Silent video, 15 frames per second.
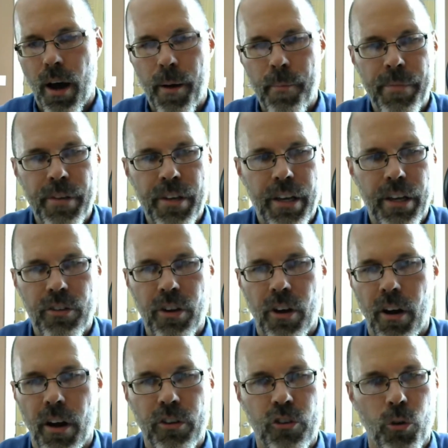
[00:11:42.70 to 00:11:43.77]
You can
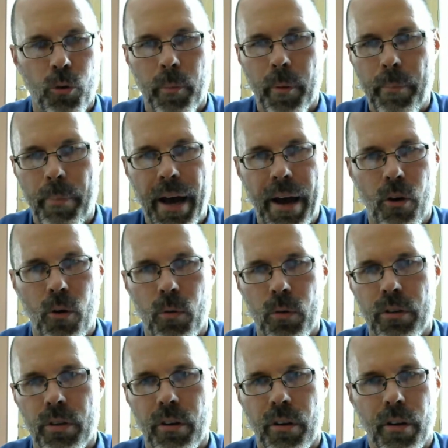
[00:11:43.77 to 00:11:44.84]
talk to them
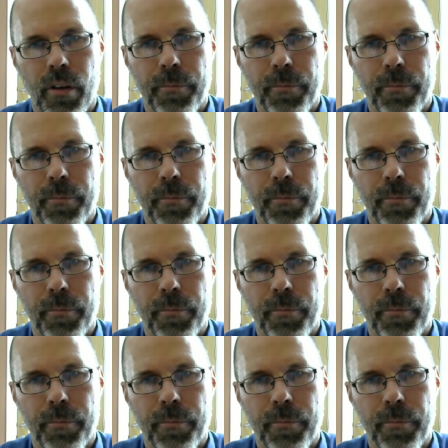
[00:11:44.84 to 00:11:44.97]
about